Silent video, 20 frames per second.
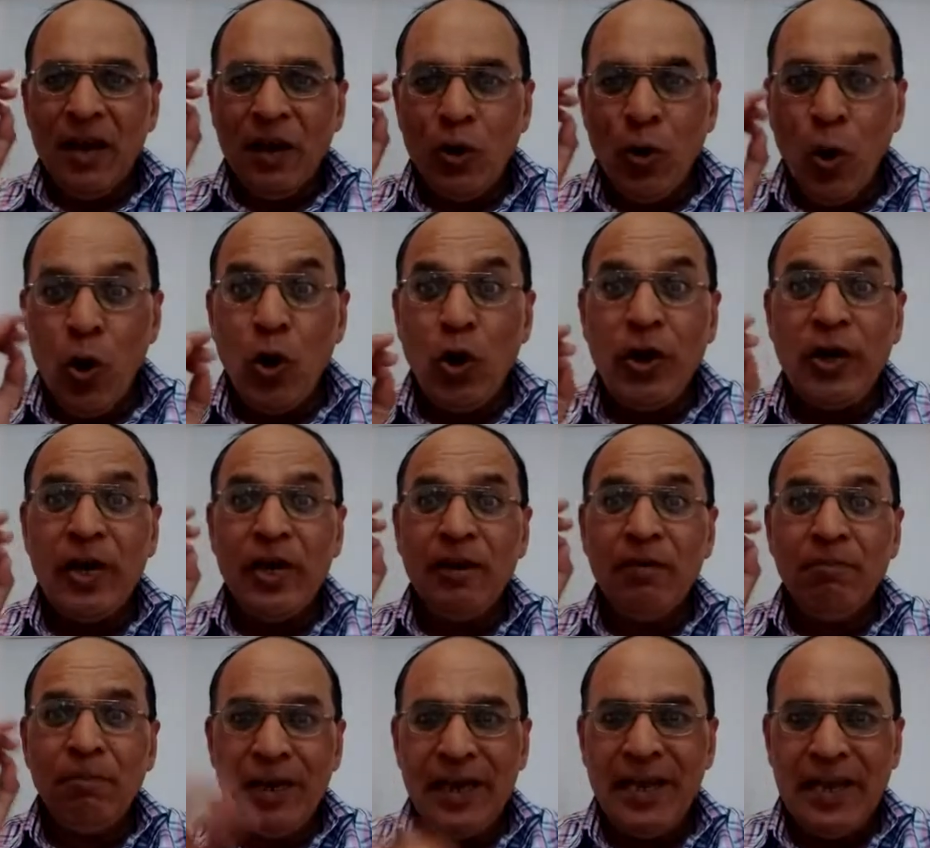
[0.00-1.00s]

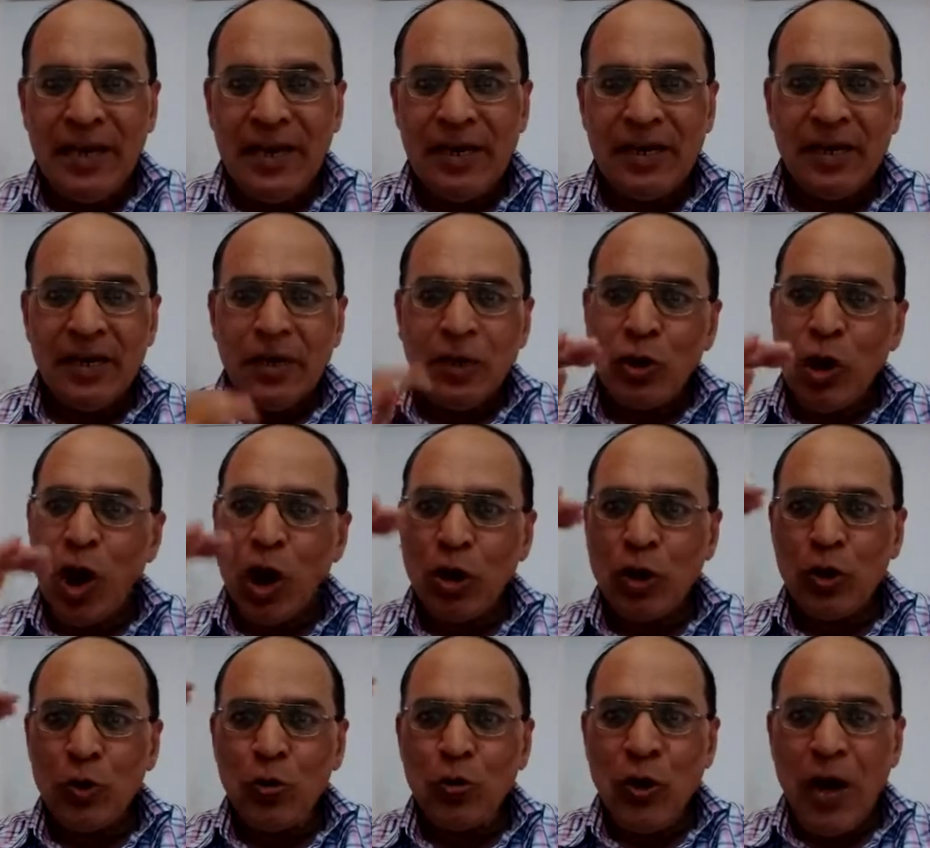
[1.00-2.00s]
golden mean,
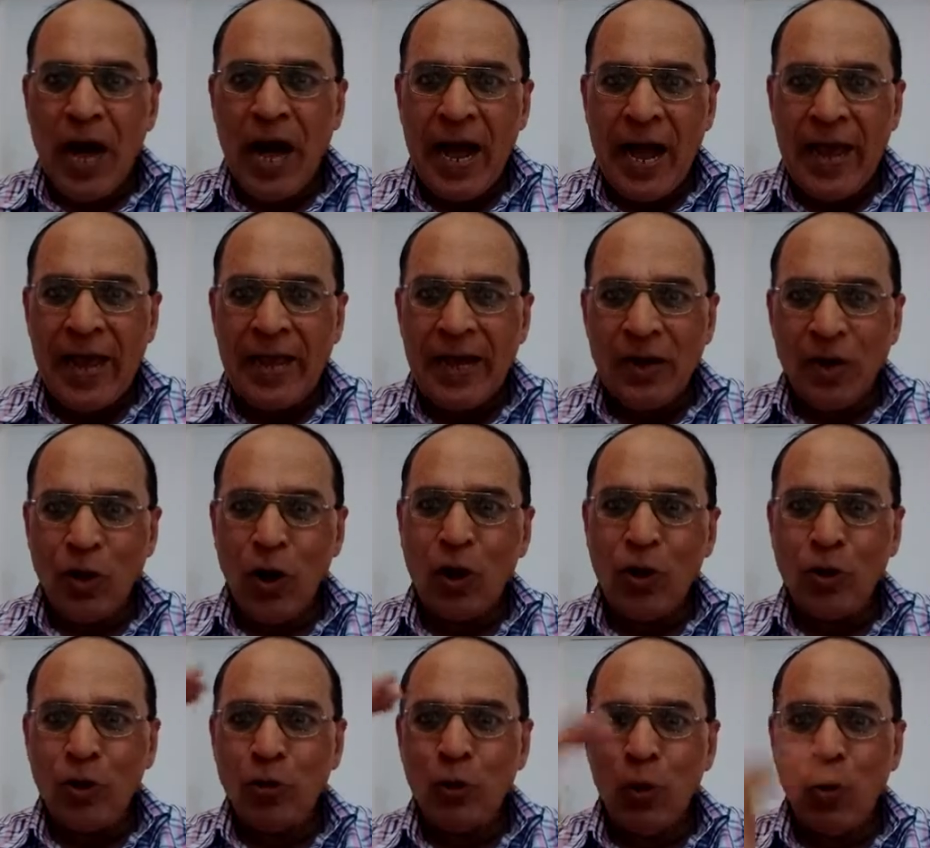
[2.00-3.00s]
not too high,
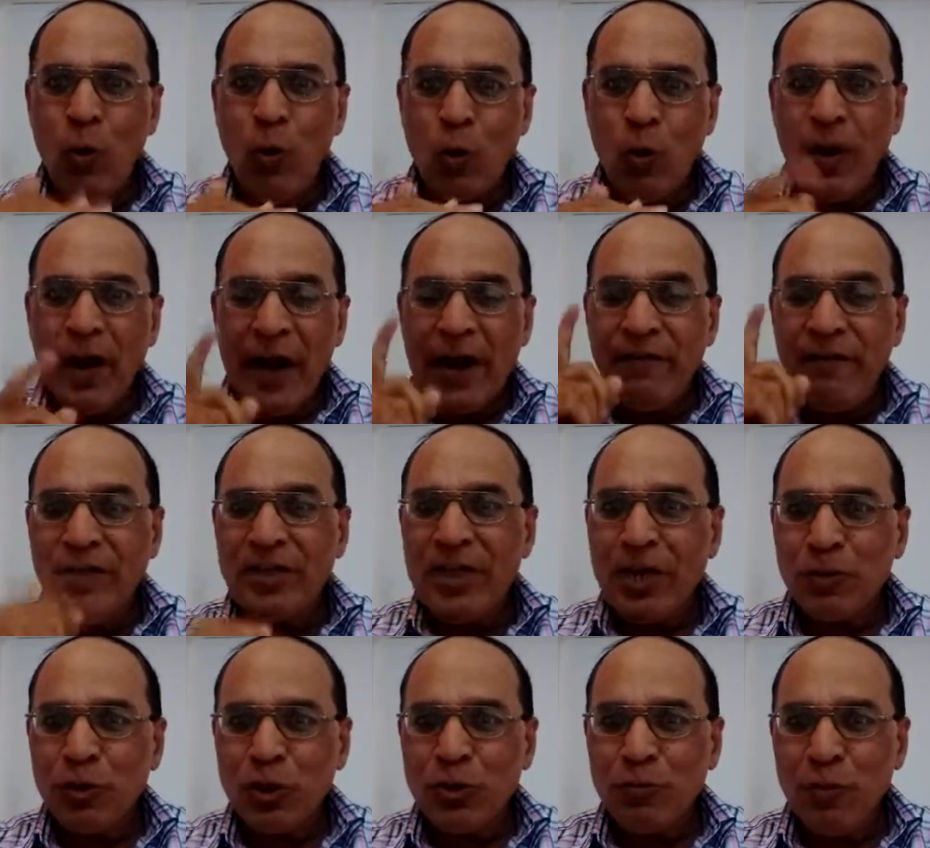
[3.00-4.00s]
not too low. And which
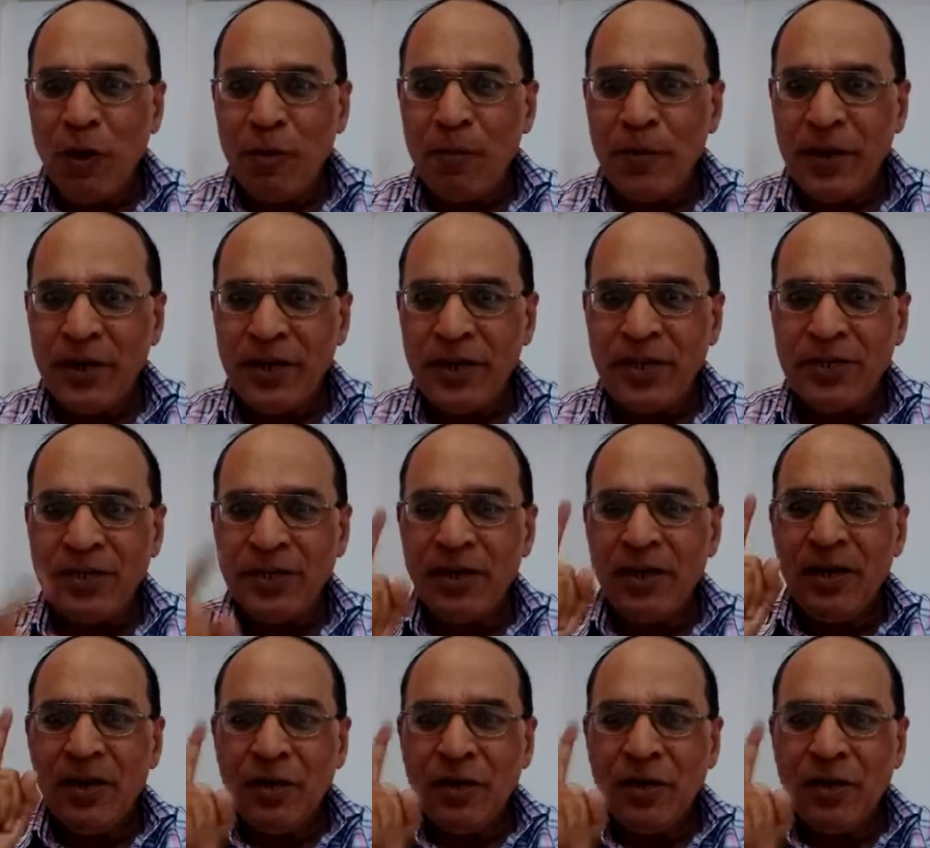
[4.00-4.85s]
are those properties?